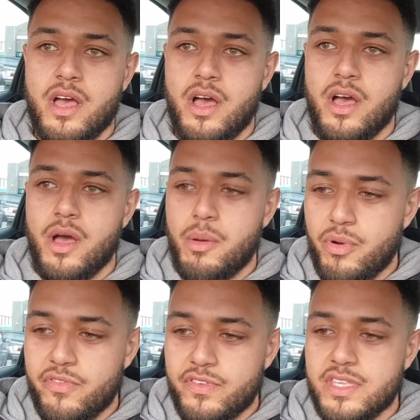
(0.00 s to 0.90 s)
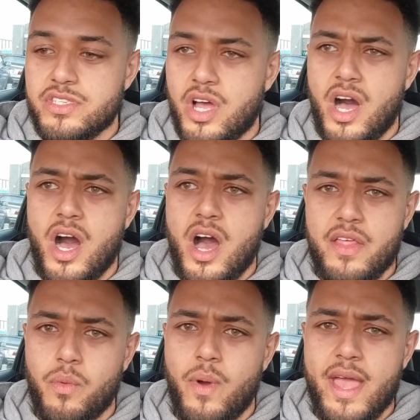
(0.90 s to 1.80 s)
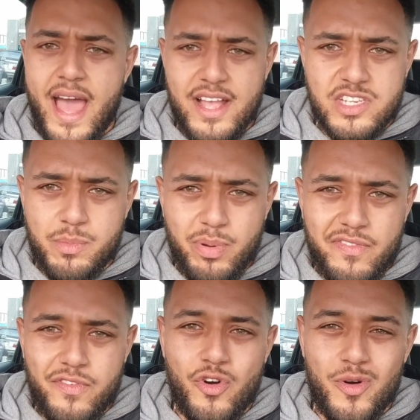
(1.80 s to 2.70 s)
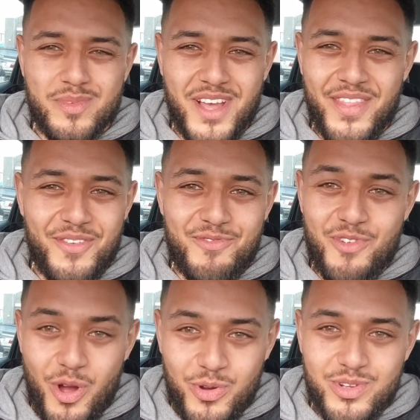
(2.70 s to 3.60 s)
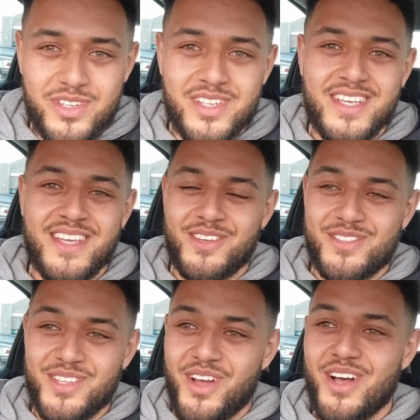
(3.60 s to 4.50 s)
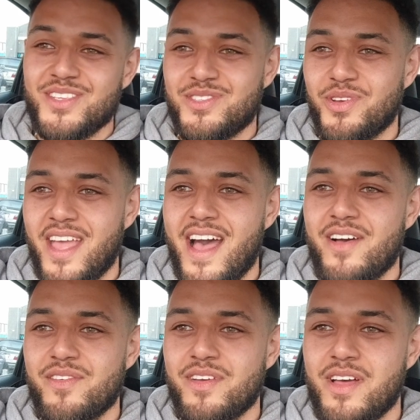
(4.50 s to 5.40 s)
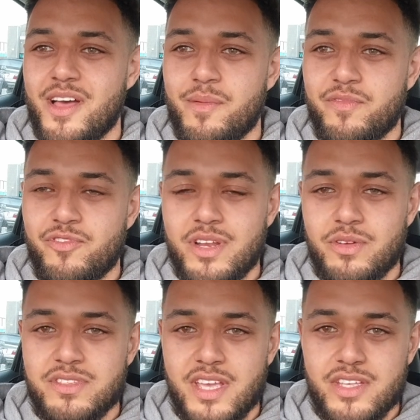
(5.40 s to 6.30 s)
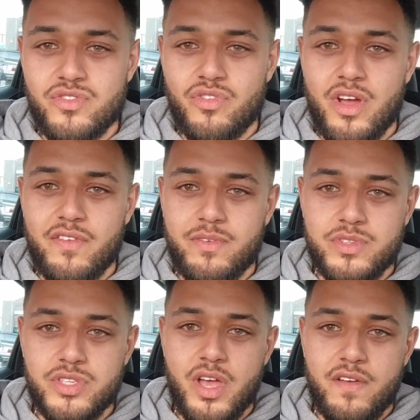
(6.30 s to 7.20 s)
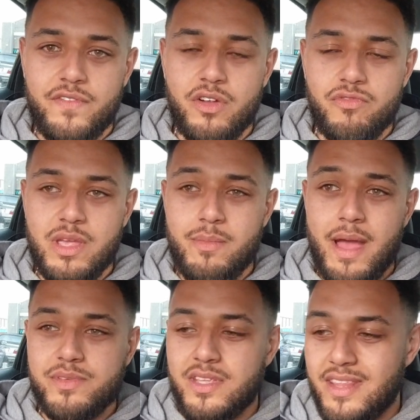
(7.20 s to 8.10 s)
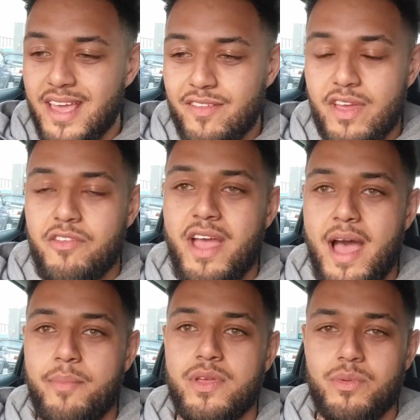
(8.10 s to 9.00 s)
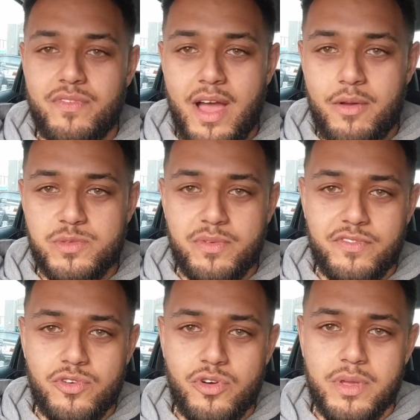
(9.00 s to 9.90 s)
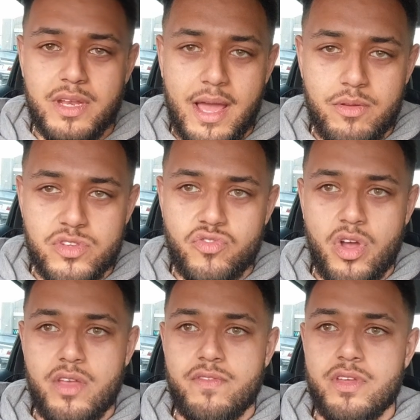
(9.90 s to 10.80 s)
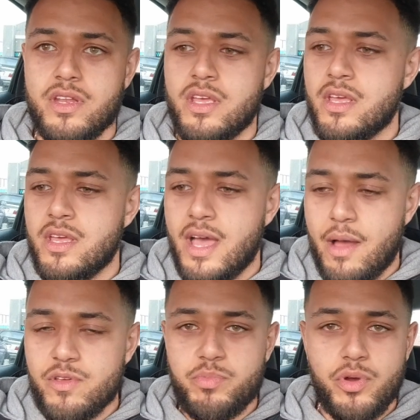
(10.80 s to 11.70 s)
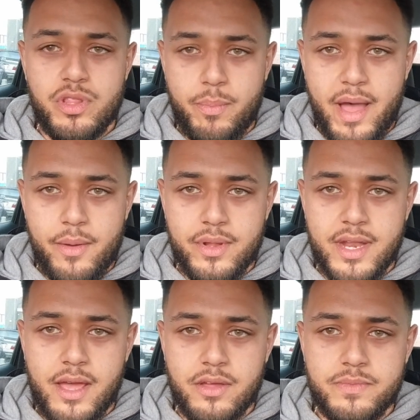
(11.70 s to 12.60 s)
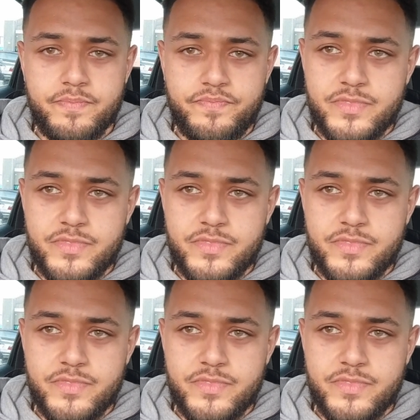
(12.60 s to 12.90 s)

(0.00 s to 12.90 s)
But for this car and the way it actually performs on the road, because the guys took it out for a little test drive from certified Remaps, and they're very happy with how it's performing, how it's driving, how it's putting the power down.